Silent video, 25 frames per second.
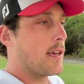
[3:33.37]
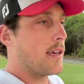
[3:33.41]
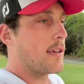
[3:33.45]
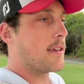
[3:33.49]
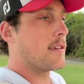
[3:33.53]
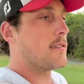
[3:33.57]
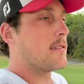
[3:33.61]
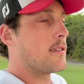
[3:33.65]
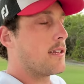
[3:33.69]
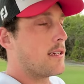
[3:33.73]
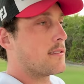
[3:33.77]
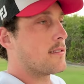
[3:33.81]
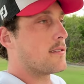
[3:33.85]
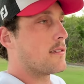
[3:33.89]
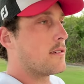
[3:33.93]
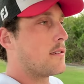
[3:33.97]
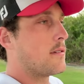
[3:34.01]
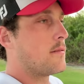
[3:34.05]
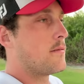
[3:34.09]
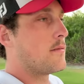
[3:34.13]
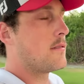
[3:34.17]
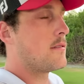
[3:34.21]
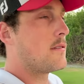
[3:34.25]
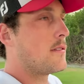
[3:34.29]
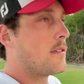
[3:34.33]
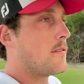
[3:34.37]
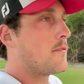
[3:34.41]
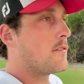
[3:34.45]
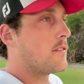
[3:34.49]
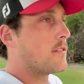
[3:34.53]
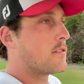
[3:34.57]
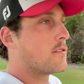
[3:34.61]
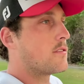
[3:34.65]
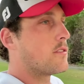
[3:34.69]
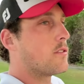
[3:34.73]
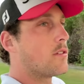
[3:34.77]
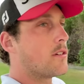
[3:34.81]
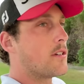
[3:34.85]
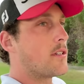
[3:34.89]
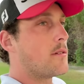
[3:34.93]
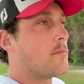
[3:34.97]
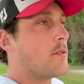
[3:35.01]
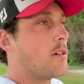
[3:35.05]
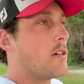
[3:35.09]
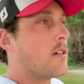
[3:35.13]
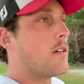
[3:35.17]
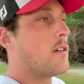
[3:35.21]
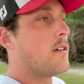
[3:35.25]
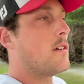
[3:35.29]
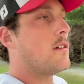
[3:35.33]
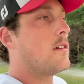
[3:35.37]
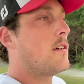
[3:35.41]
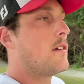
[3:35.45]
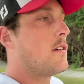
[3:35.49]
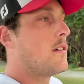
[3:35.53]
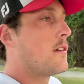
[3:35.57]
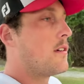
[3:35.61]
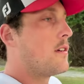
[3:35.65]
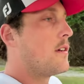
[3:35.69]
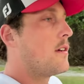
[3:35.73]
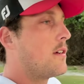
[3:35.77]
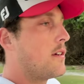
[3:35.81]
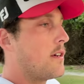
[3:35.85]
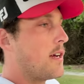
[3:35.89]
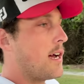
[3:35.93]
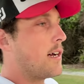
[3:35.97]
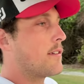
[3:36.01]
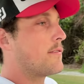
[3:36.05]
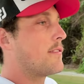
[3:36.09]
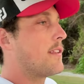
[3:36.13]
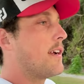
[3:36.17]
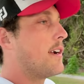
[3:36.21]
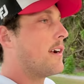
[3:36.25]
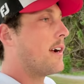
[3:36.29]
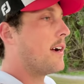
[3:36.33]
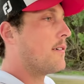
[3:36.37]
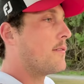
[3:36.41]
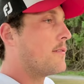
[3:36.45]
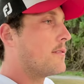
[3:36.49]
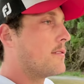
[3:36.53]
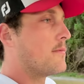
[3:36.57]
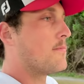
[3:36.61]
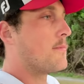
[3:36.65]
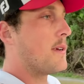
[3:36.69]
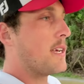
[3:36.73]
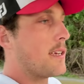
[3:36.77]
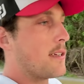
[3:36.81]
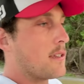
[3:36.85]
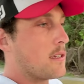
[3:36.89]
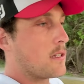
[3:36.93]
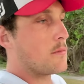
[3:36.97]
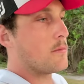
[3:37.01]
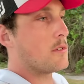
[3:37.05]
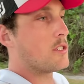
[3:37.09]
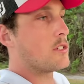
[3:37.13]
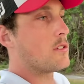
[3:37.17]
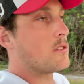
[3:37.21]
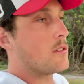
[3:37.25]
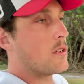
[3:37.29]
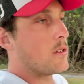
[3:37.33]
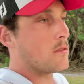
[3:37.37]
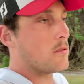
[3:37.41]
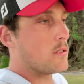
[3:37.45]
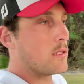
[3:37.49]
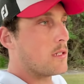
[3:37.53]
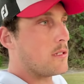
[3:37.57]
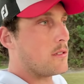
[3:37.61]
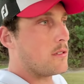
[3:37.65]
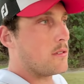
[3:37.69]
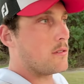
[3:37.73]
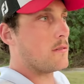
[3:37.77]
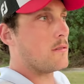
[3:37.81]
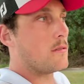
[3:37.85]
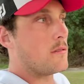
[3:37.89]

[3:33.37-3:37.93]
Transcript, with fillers: I guess that's a different story, but out there I was making commission only,